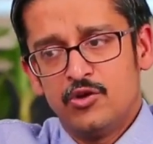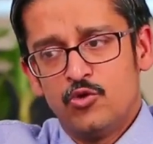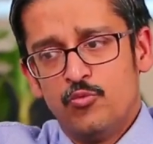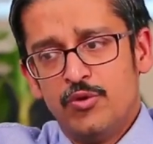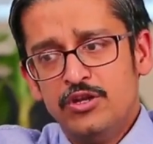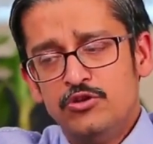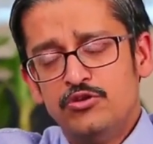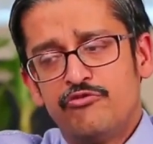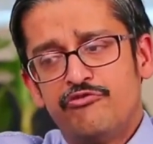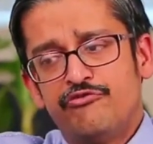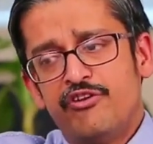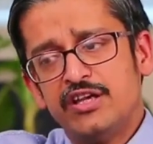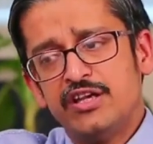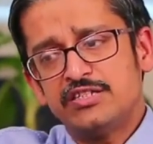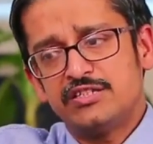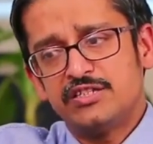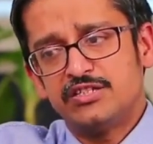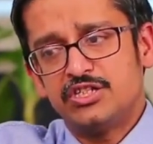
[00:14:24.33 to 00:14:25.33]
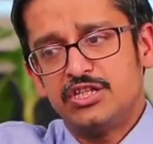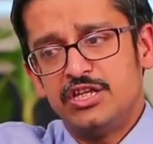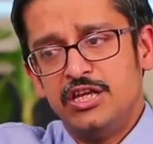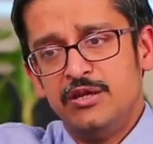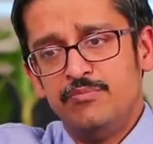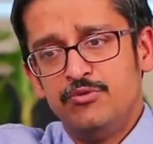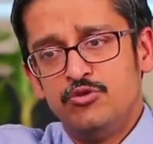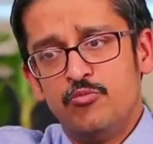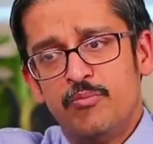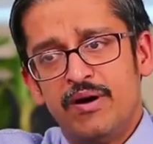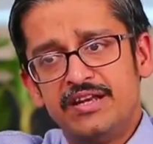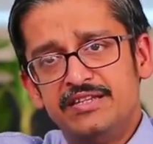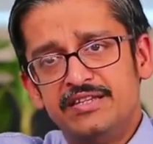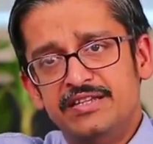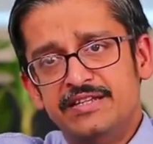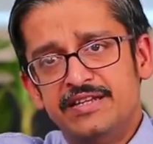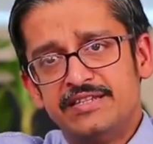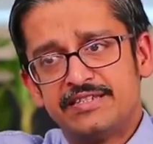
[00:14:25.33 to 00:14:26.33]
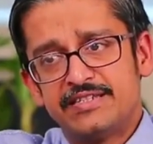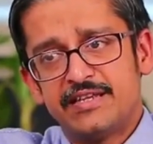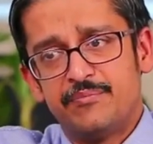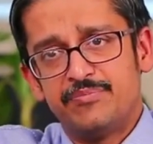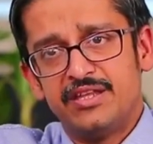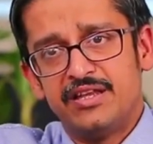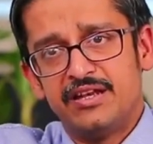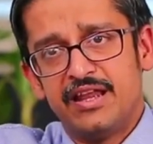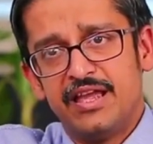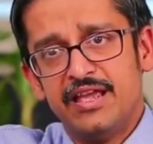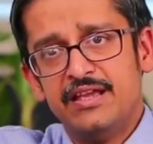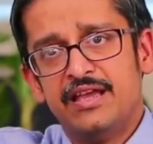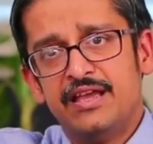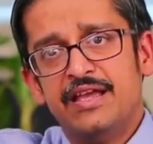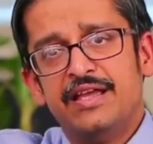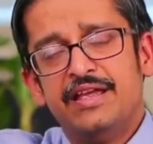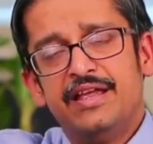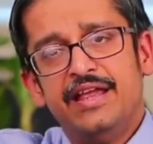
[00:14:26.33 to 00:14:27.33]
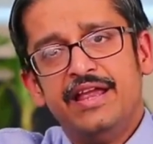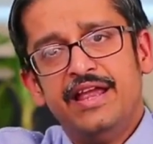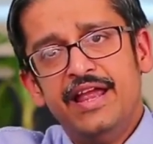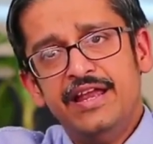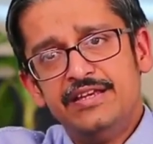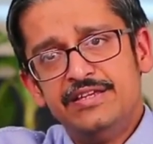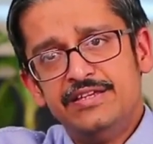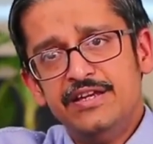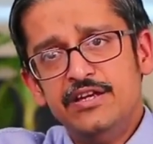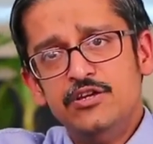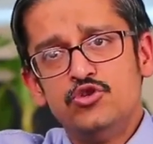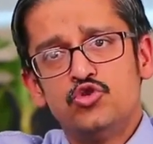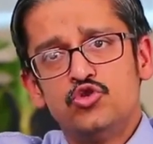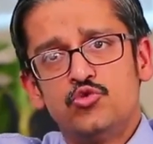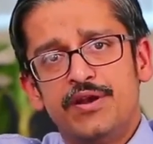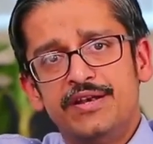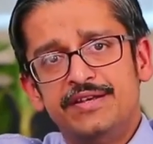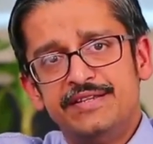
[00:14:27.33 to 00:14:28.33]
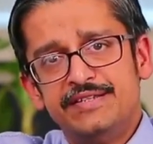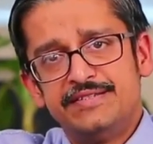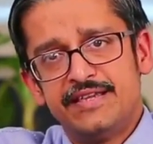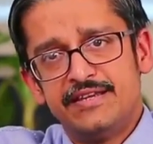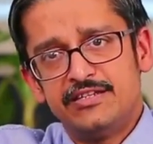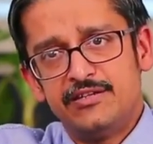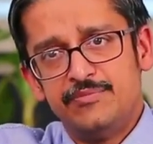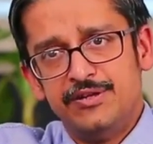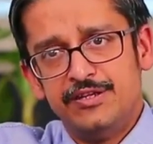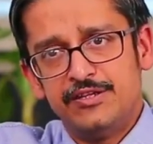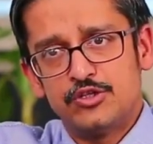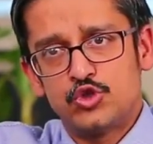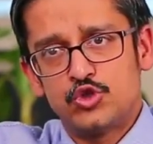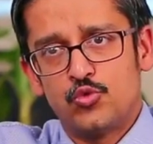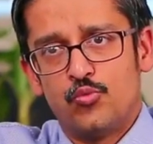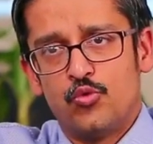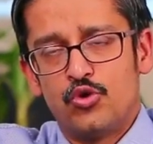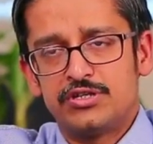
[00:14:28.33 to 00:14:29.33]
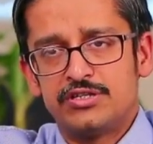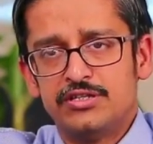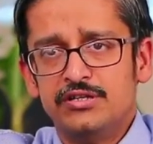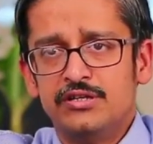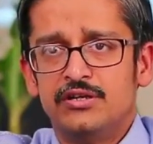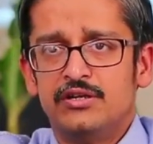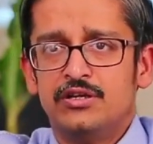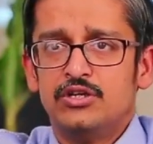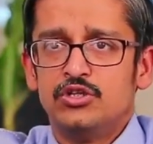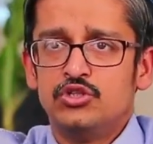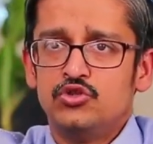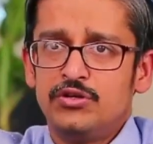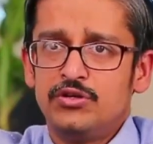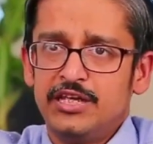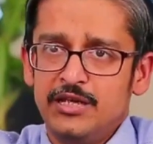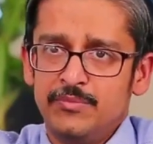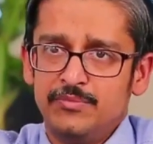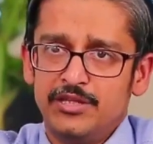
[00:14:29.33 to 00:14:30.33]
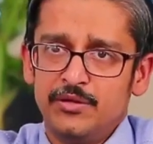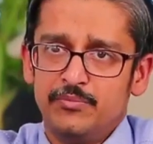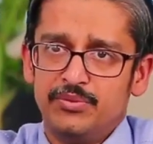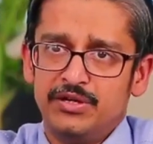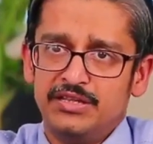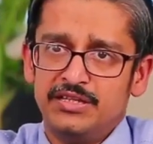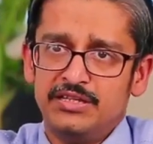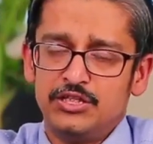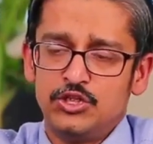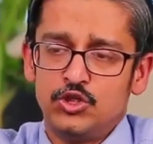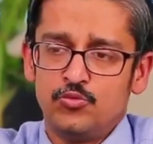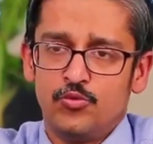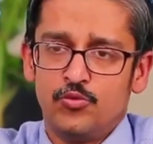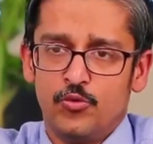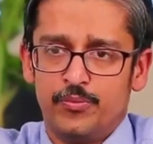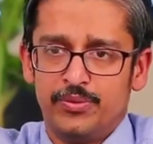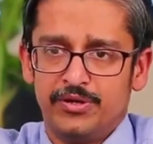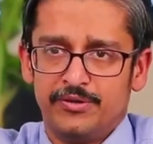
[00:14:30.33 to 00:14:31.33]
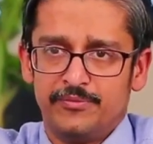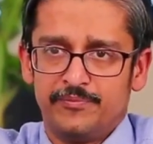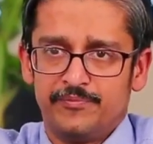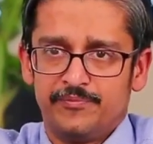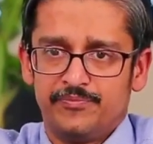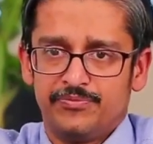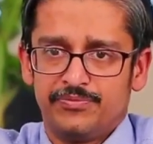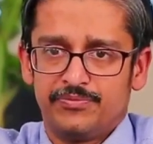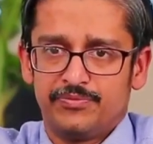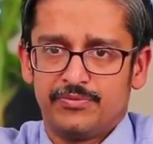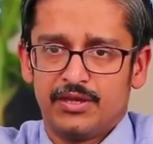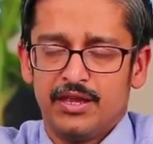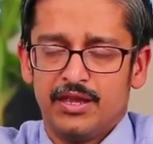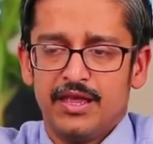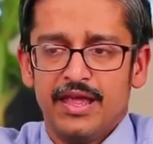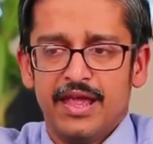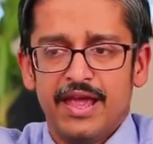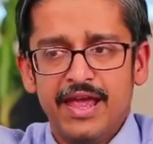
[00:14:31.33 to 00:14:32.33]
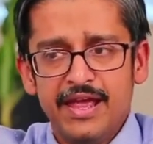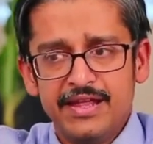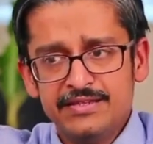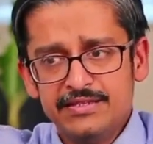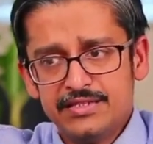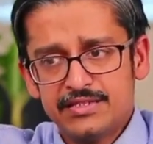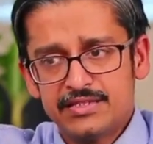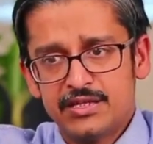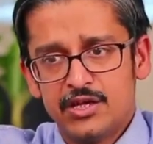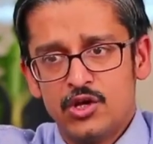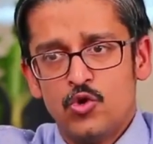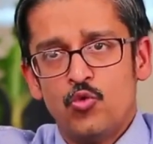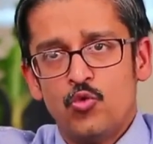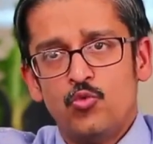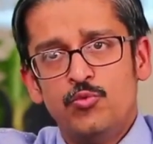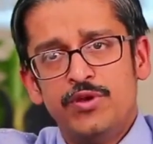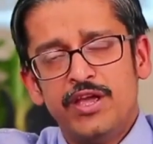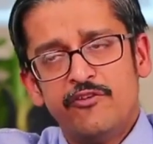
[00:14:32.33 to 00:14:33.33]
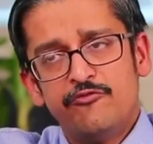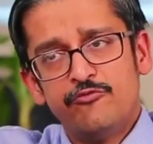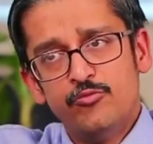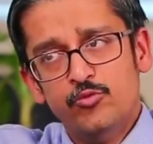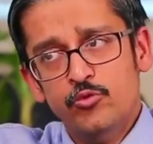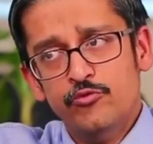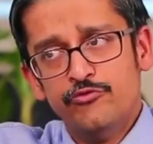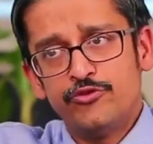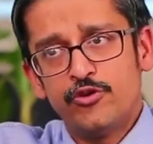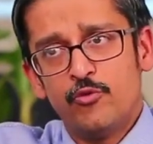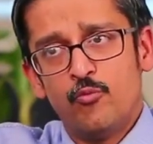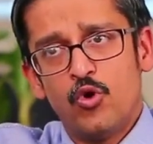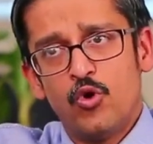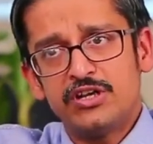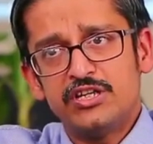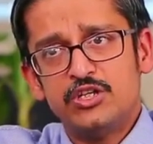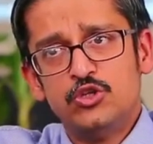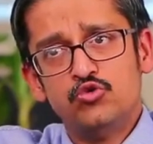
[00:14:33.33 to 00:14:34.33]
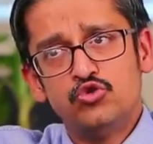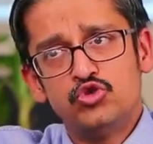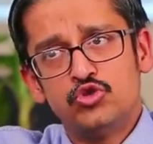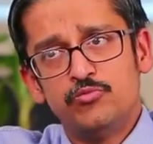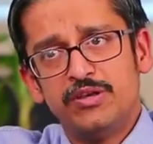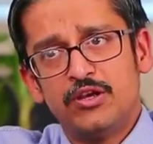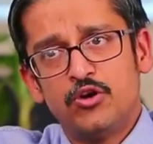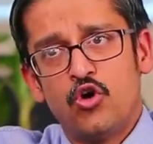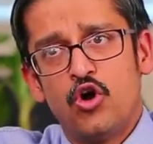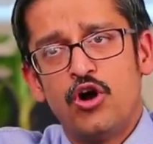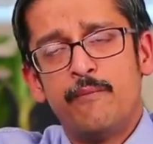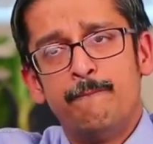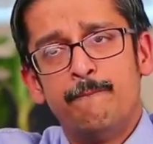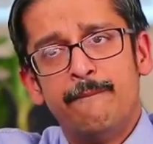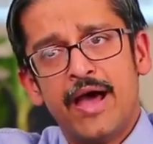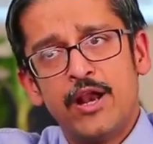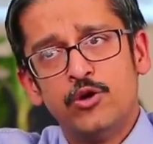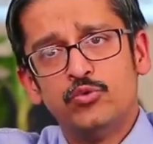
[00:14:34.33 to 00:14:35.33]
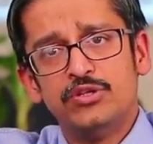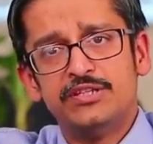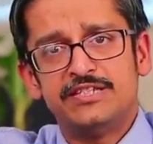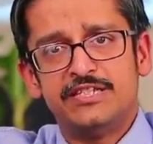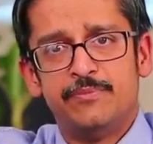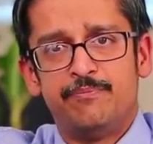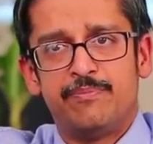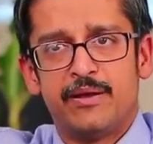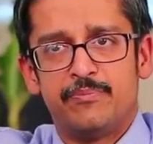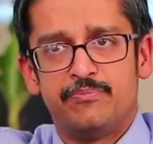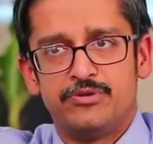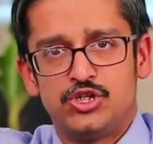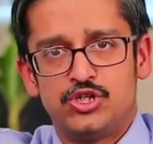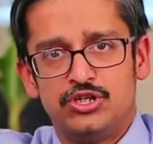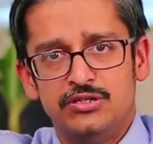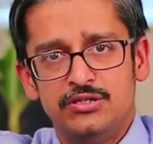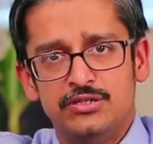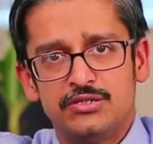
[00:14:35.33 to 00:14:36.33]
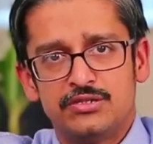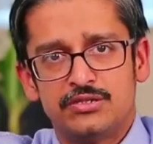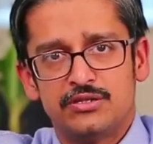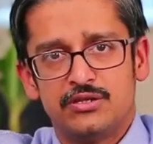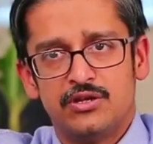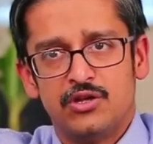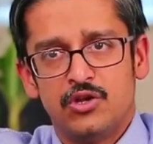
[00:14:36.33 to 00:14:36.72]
when you're fast asleep, you might need something like 18 to 20 centimeters of water to keep the breathing tube open. Hence, we have moved from what used to be called manual CPAP machines,